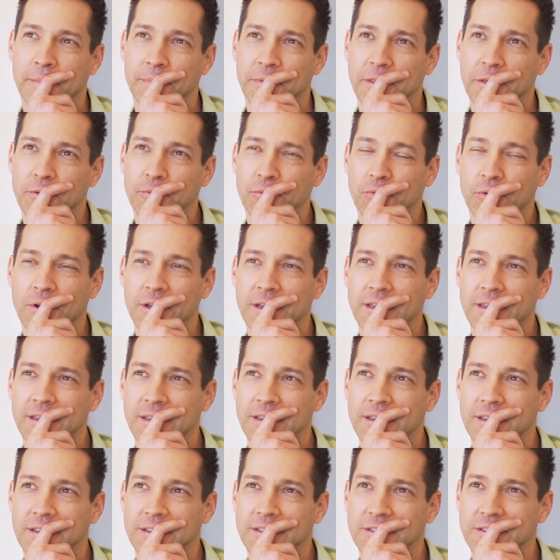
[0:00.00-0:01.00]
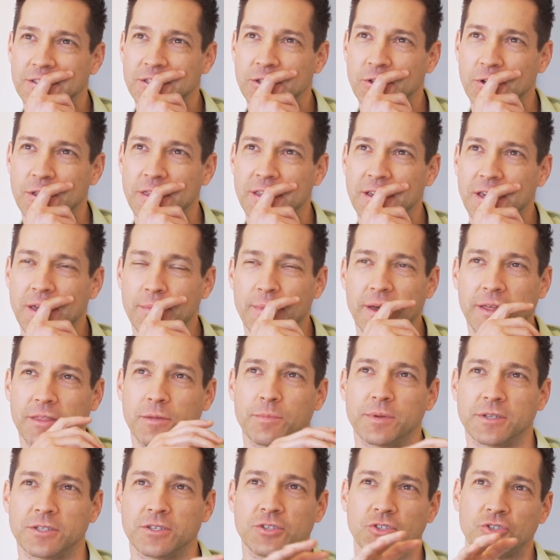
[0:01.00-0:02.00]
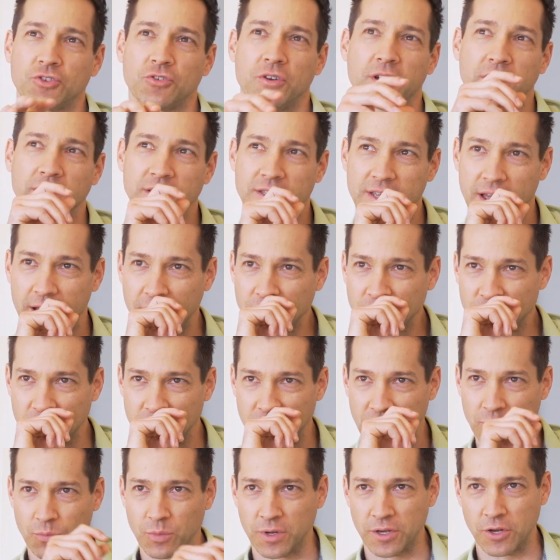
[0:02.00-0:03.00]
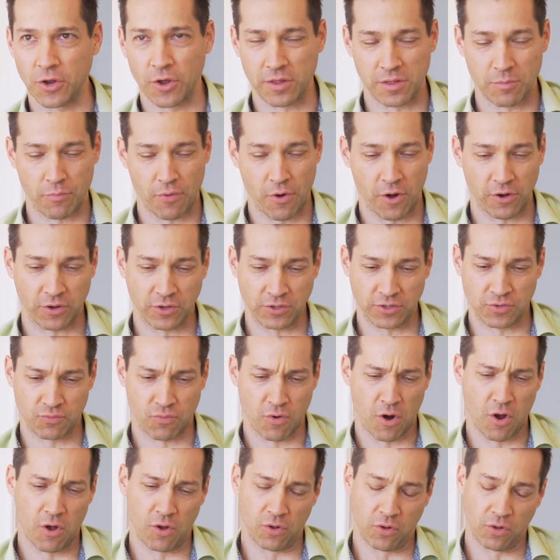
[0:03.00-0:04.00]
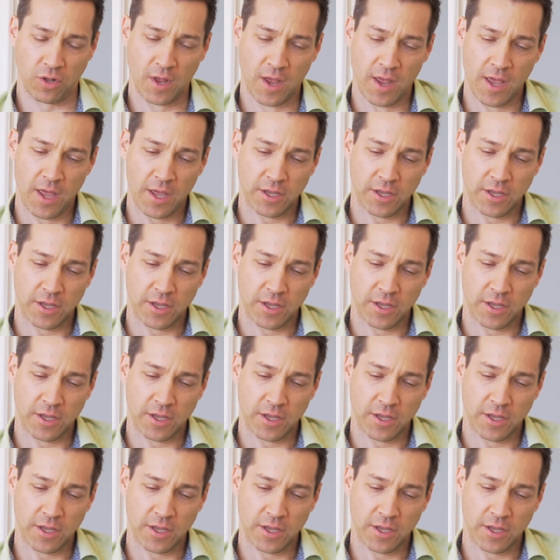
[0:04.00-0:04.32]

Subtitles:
if we sort of think about the business transaction and we know the broker's role,